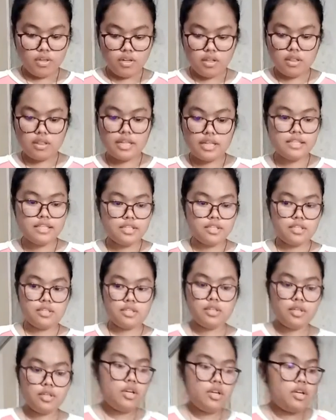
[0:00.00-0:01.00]
let's
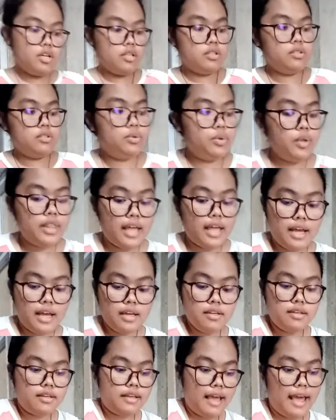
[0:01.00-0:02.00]
do the
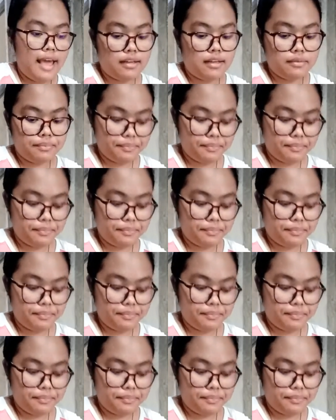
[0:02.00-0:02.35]
egg.